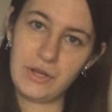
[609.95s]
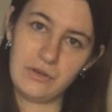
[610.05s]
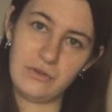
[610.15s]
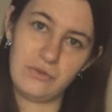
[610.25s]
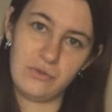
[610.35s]

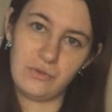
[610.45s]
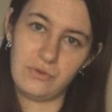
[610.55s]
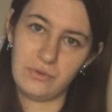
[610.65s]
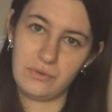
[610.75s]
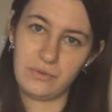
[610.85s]

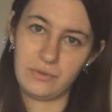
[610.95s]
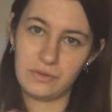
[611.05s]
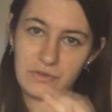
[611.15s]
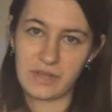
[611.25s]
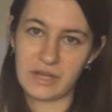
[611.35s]
into
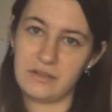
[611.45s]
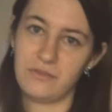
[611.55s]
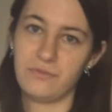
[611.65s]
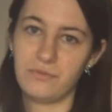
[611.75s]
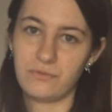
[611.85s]
the start of
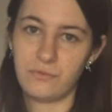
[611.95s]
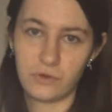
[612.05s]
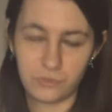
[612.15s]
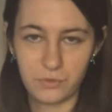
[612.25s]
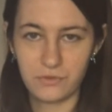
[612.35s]
the
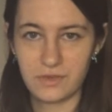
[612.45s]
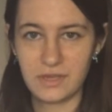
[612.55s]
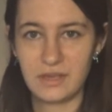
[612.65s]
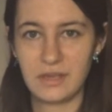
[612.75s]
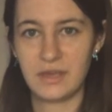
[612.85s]
first
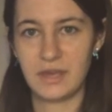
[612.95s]
movie,